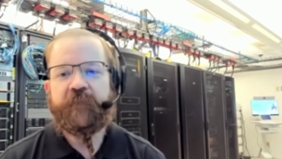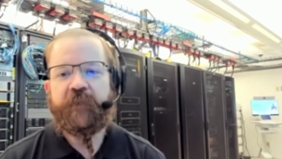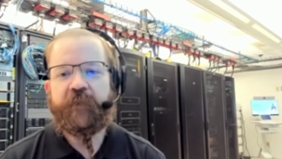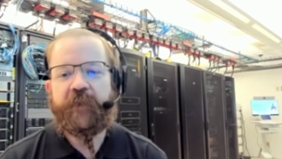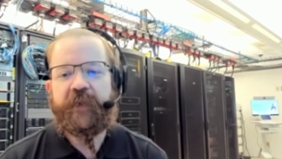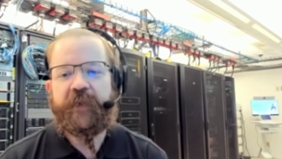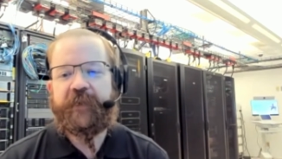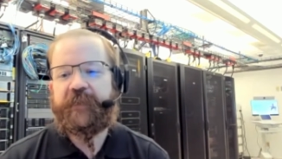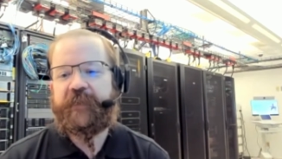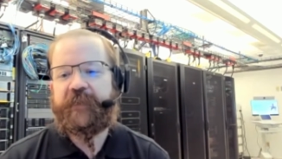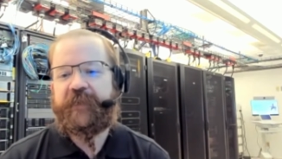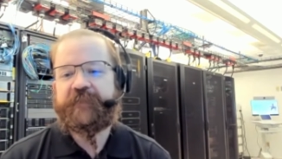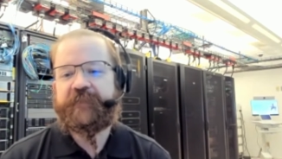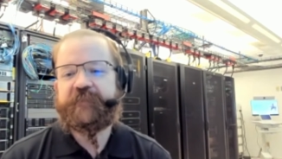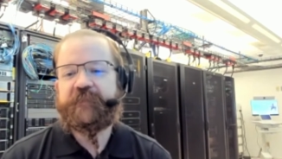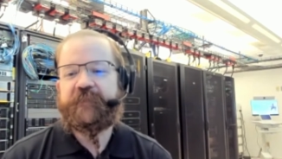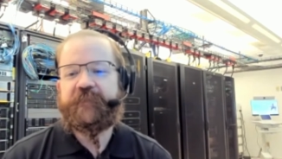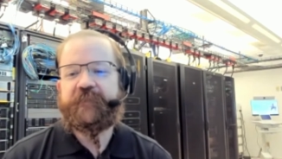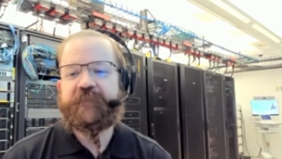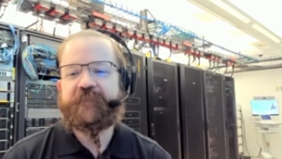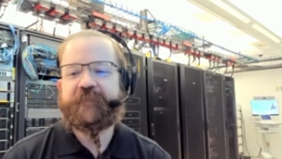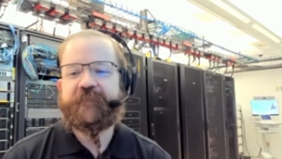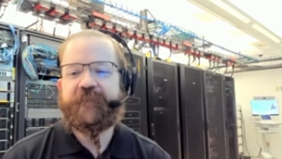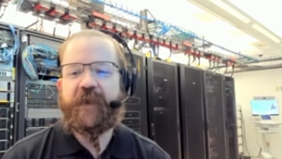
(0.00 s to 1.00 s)
All right,
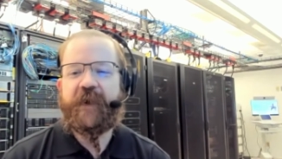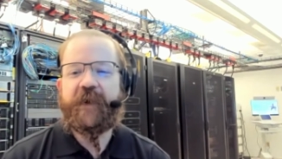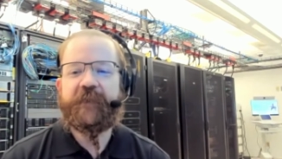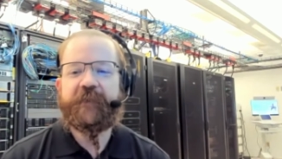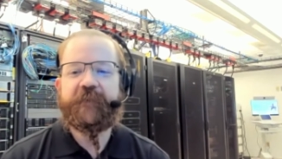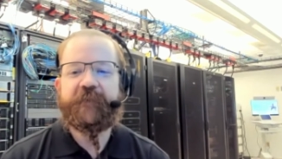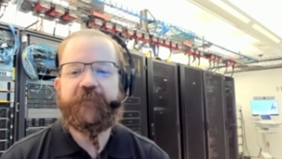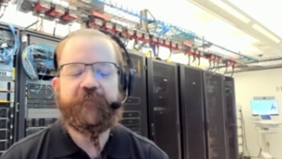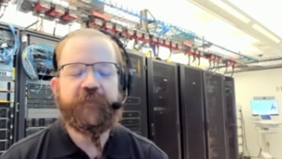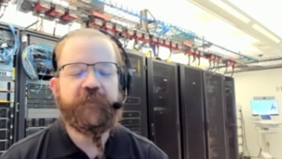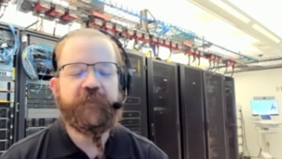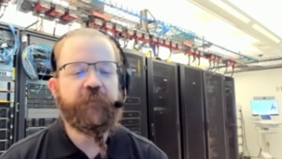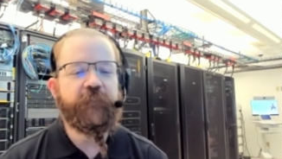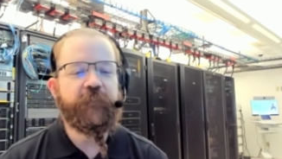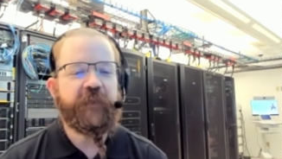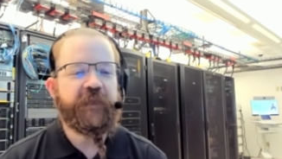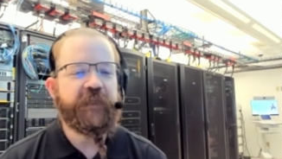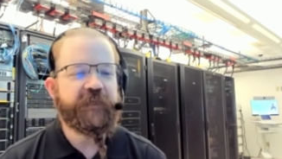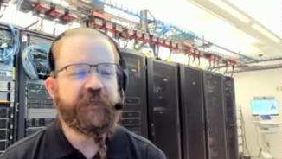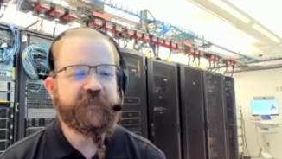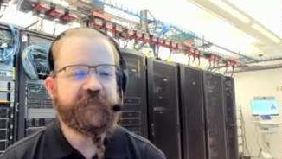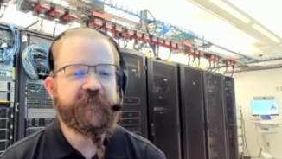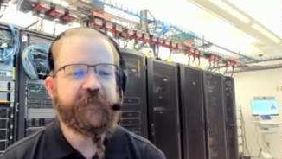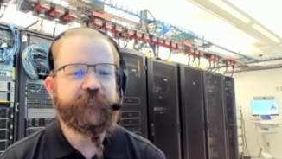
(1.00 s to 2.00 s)
it's not going to
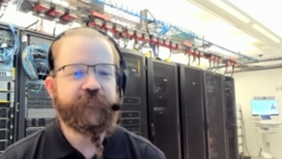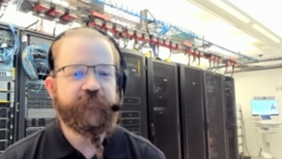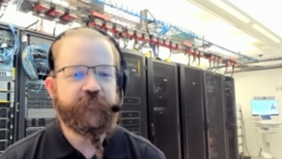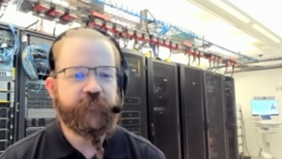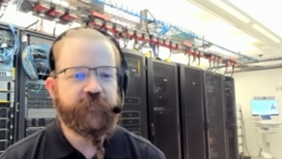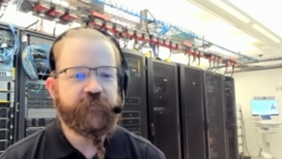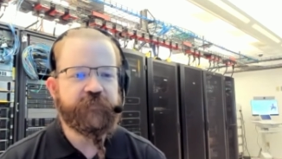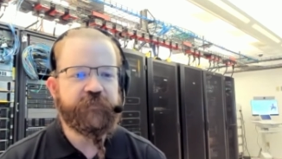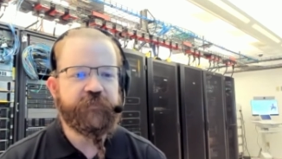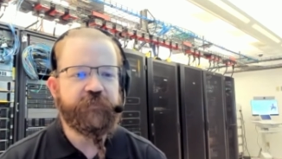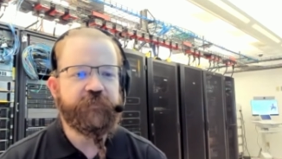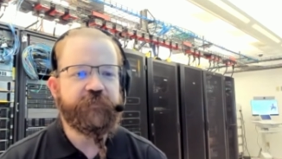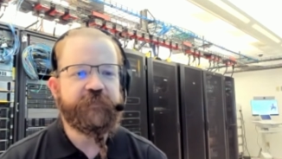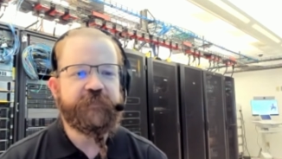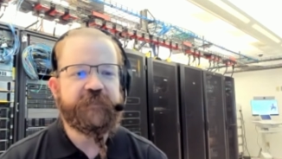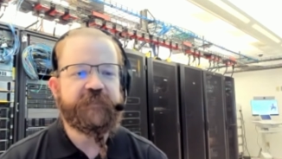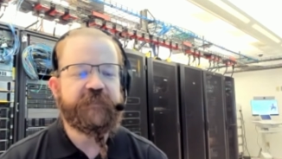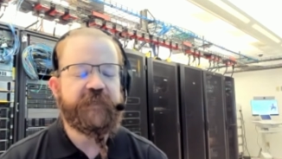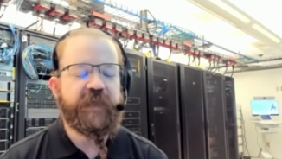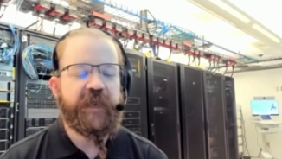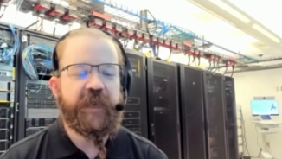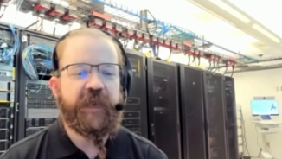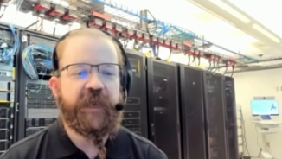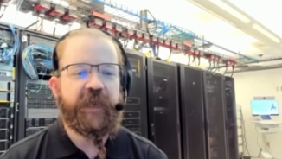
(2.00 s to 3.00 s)
be an acceptable choice
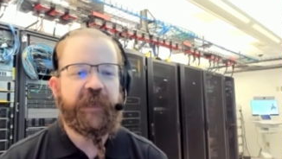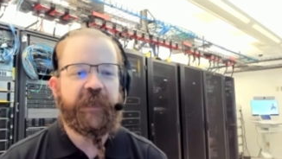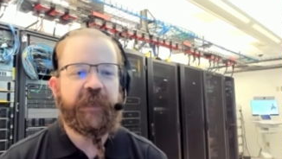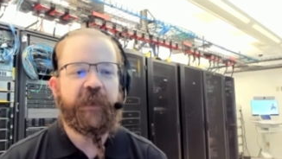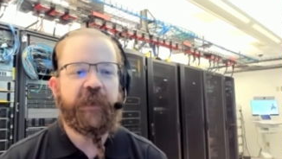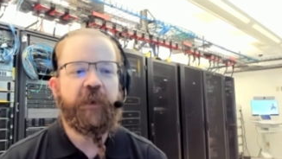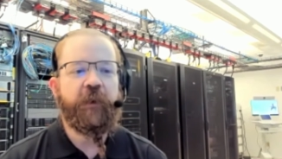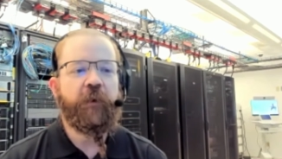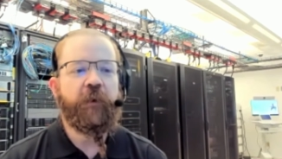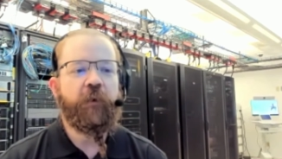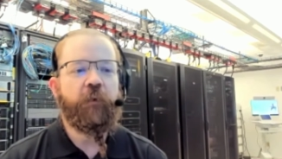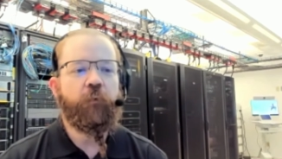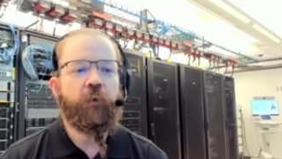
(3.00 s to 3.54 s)
saying,